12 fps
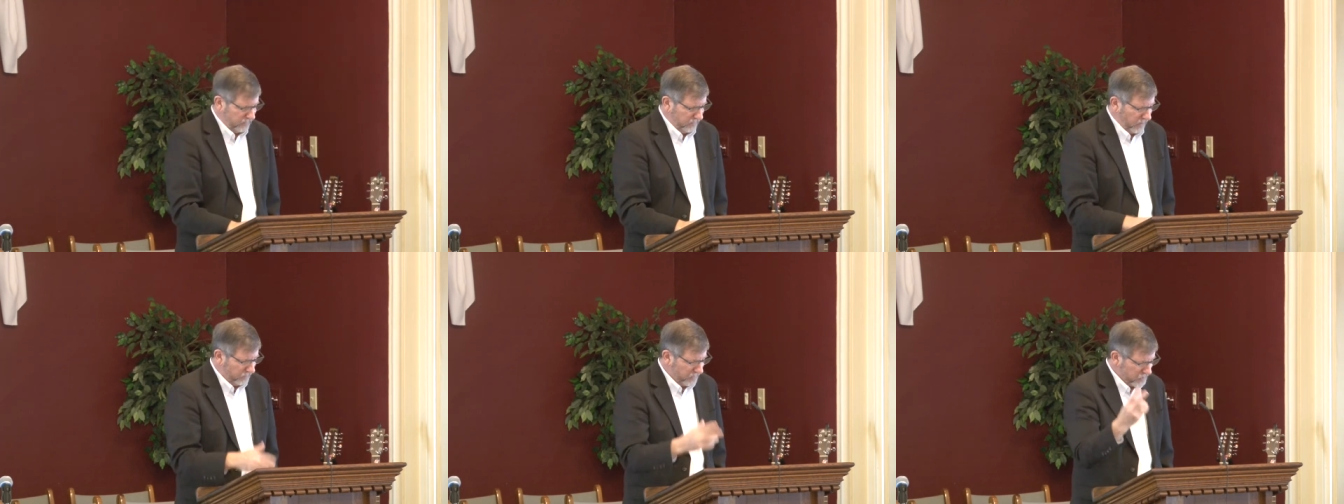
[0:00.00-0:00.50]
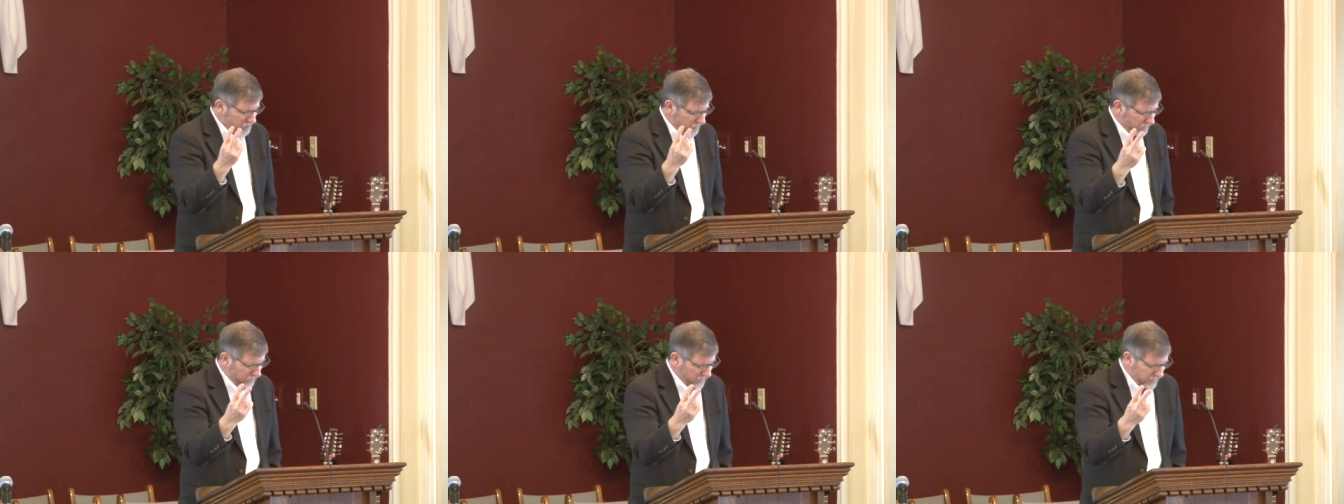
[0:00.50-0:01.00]
Number
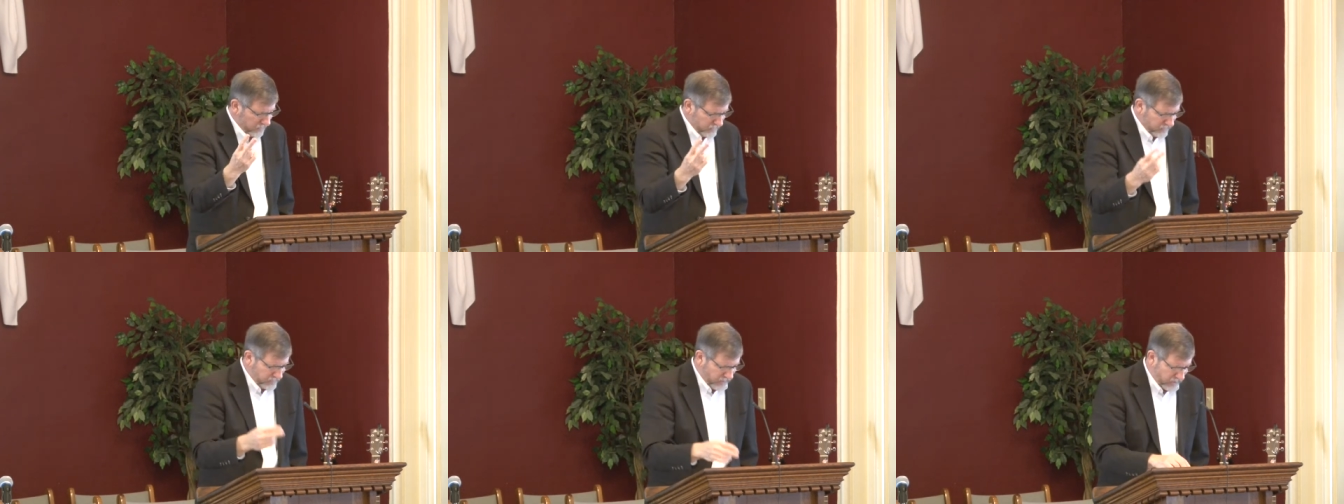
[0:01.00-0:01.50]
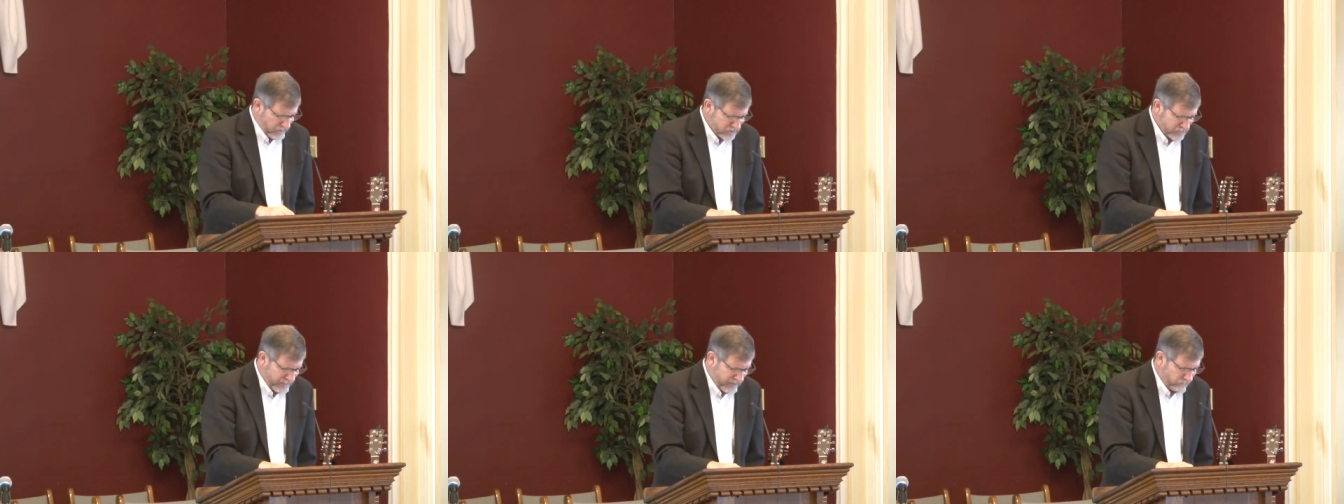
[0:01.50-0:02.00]
two, the
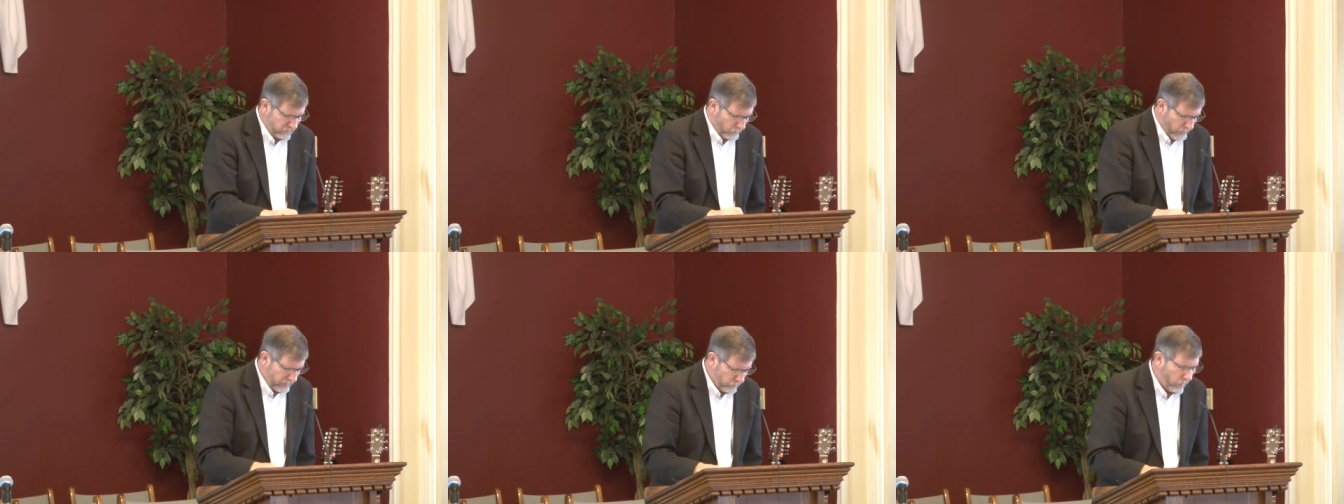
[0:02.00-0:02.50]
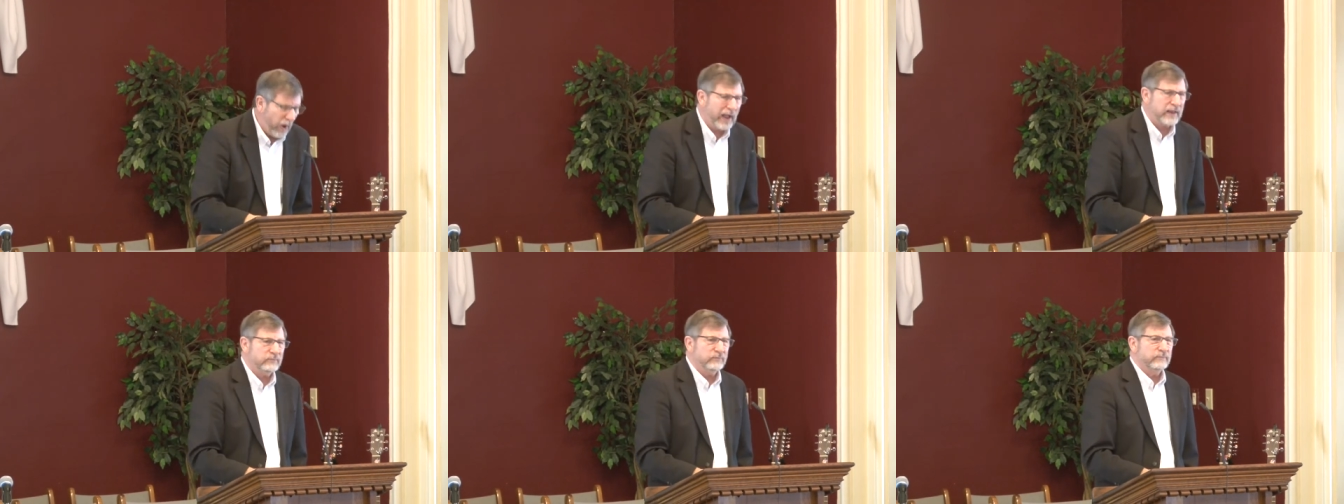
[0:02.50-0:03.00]
husband of one
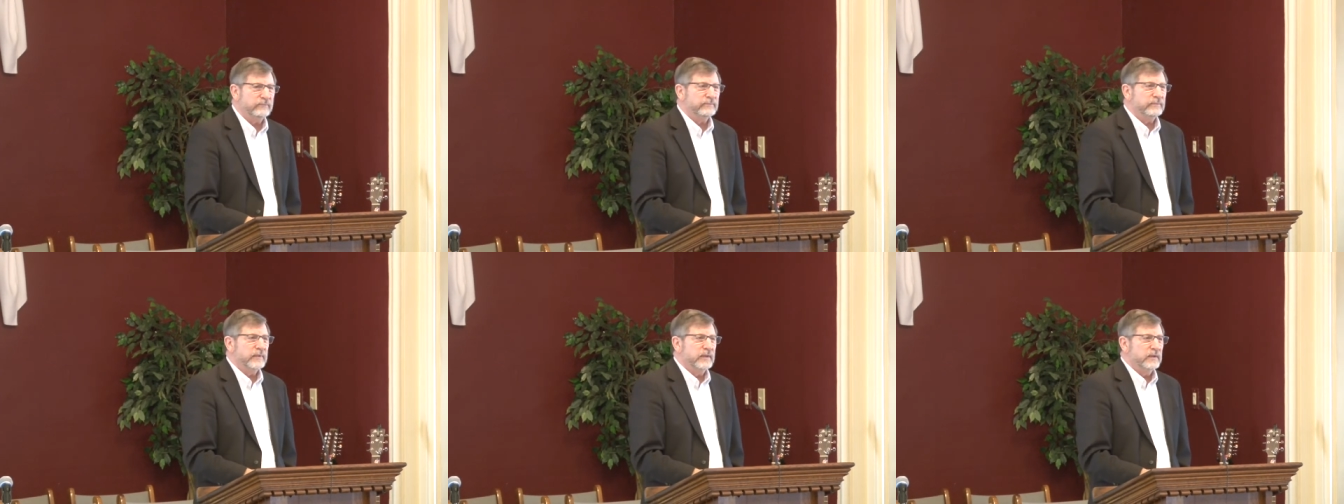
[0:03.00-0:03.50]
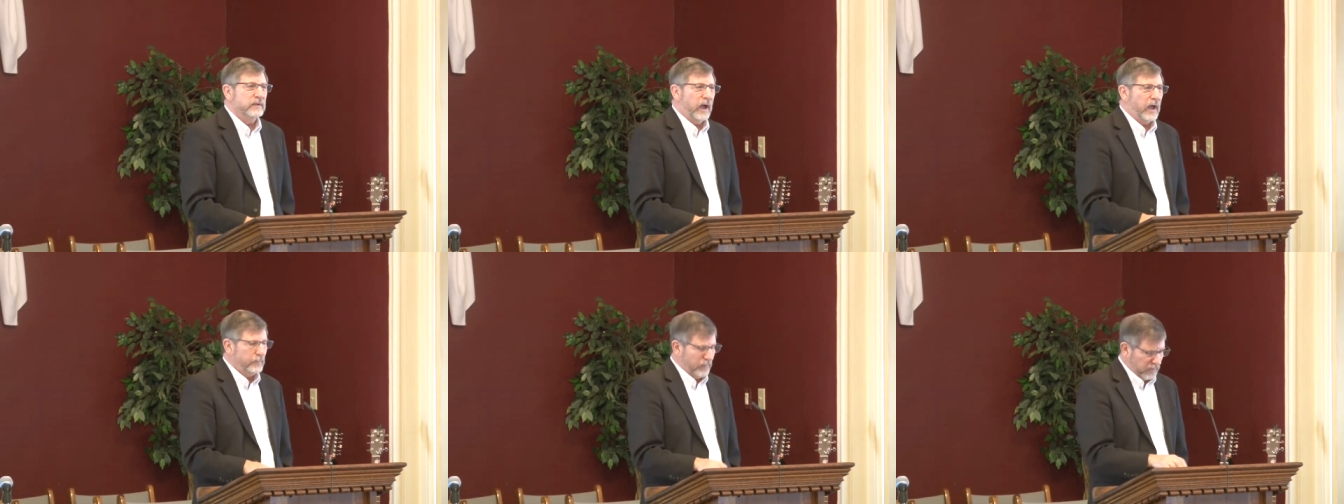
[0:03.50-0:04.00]
wife.
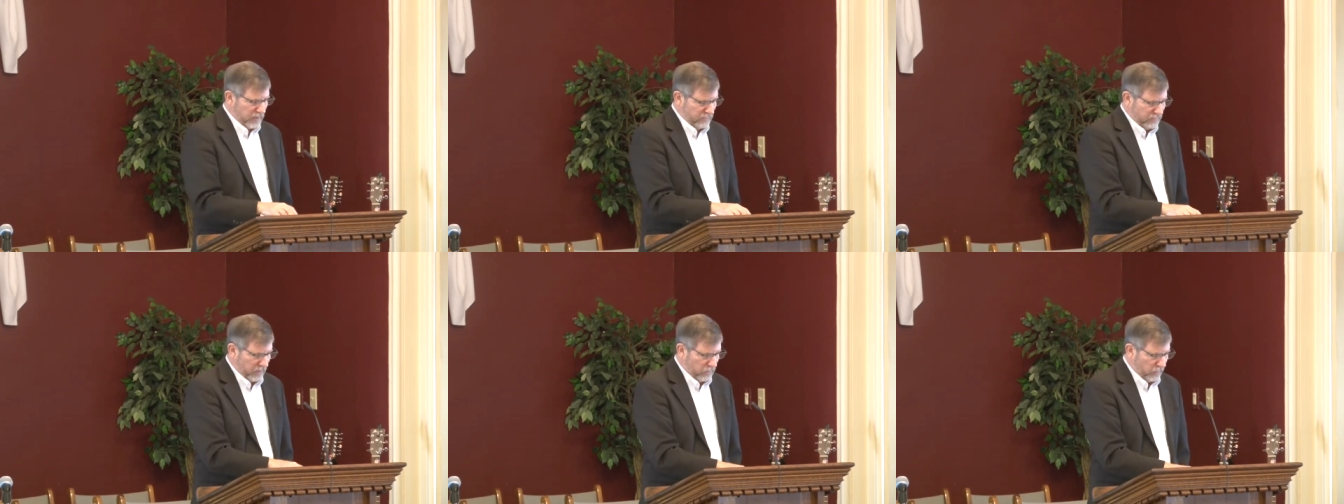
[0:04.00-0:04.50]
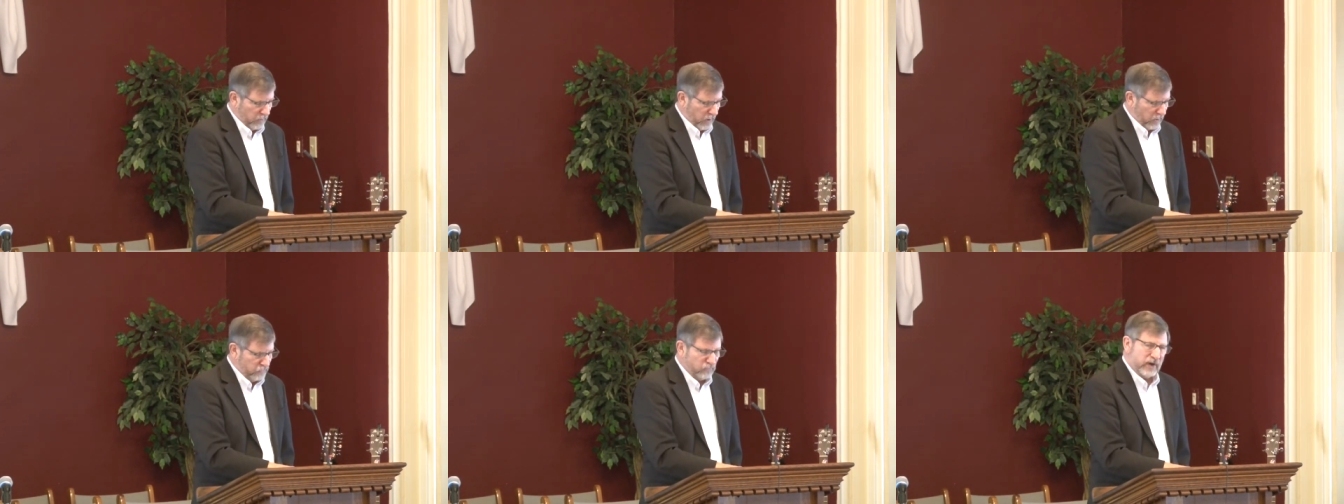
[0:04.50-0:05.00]
I believe they were
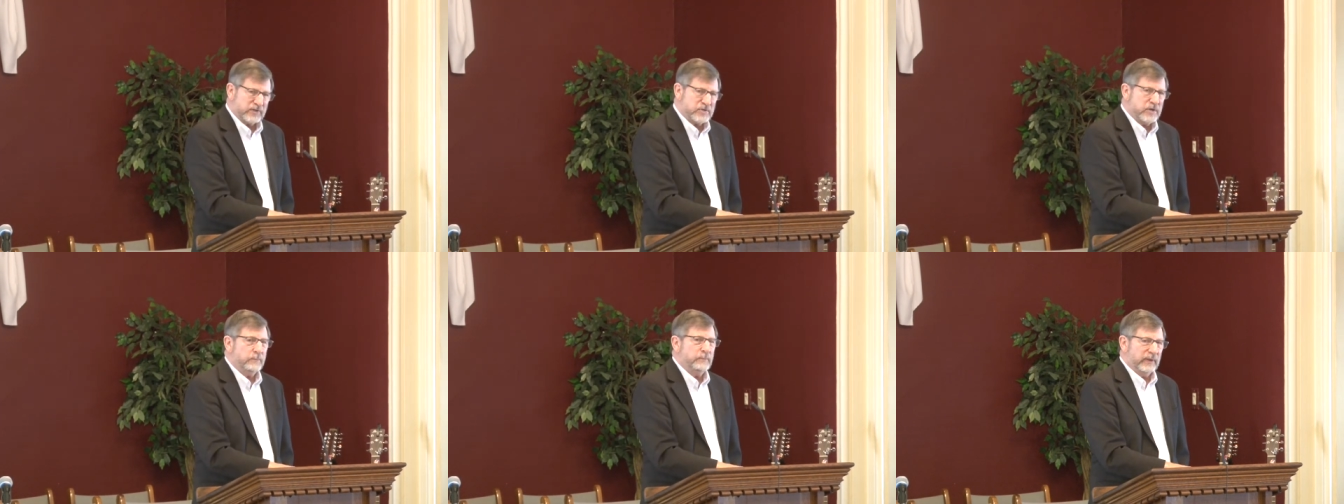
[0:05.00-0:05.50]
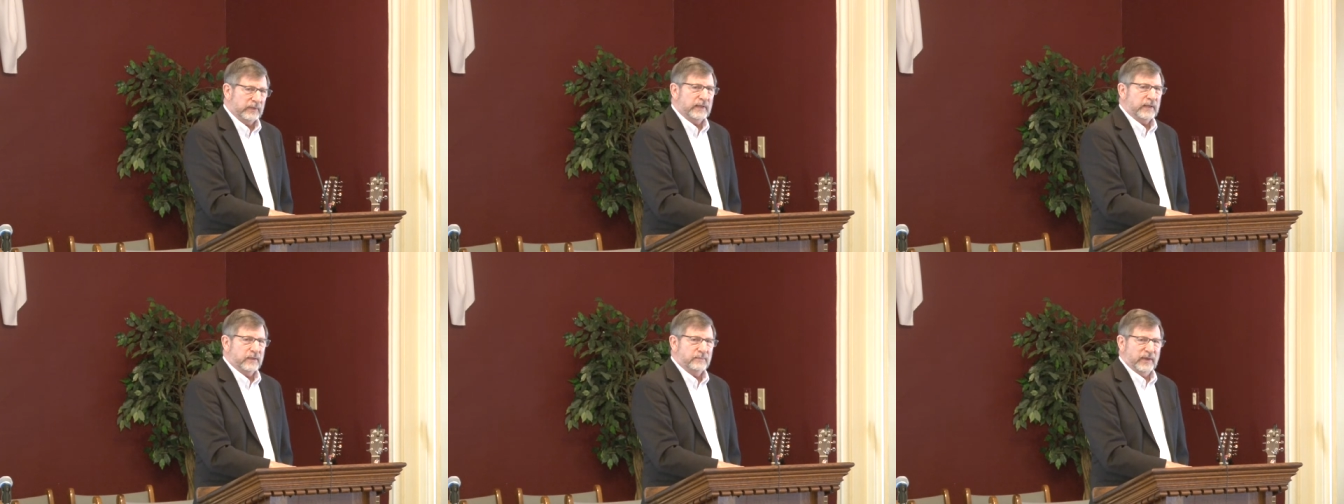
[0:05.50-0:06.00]
addressing
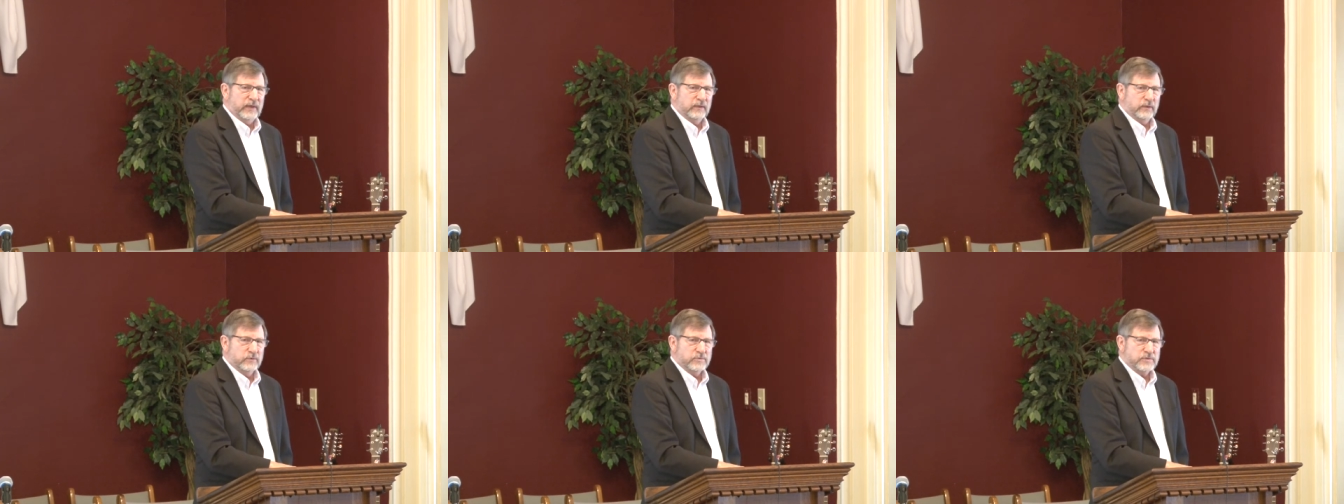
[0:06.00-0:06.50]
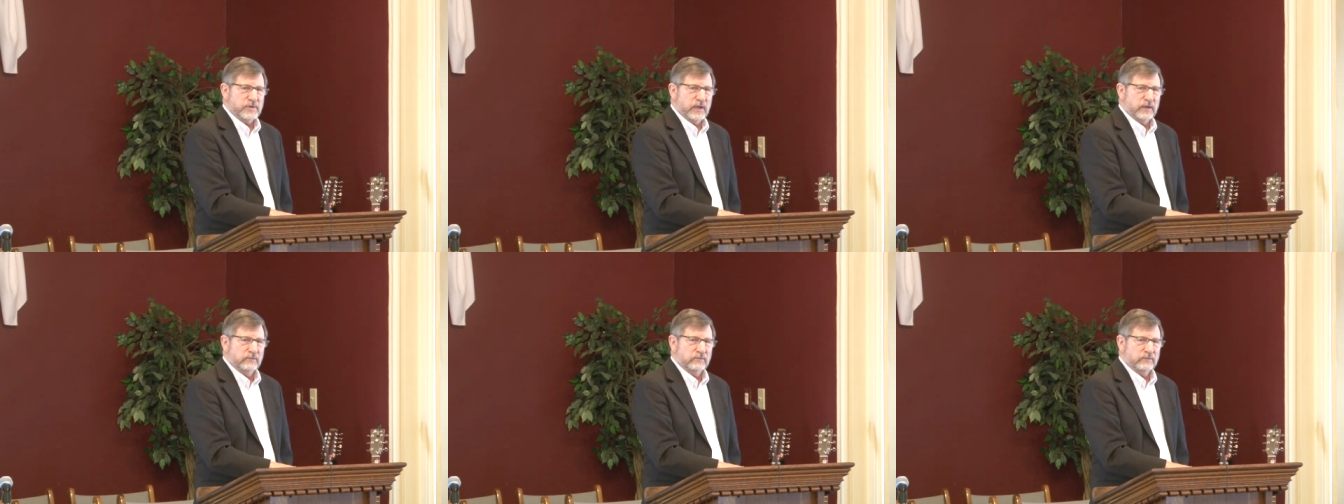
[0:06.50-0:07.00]
polygamy in those
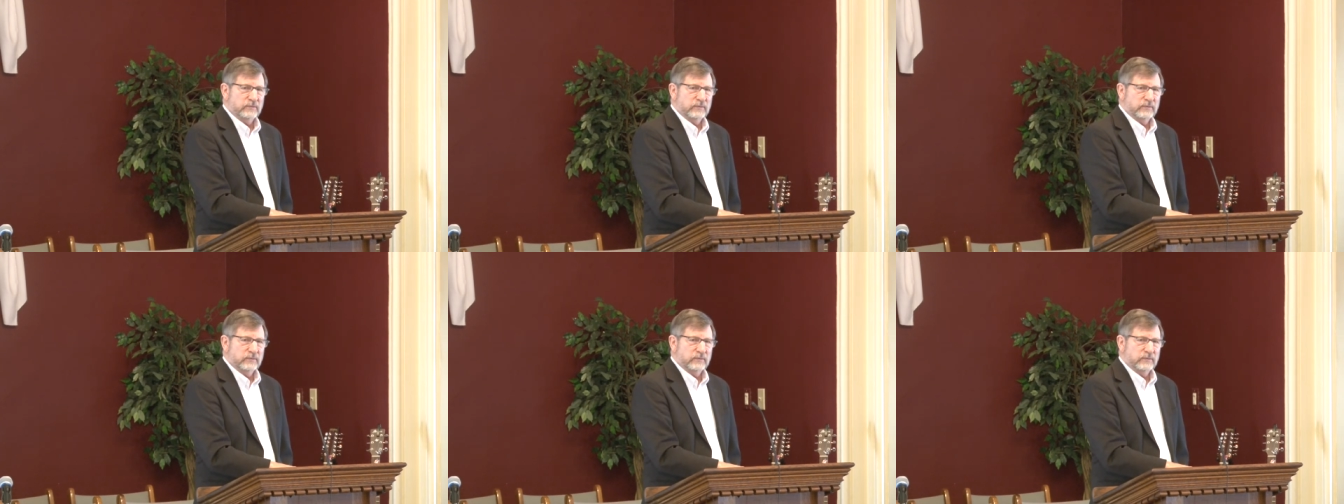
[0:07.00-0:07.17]
days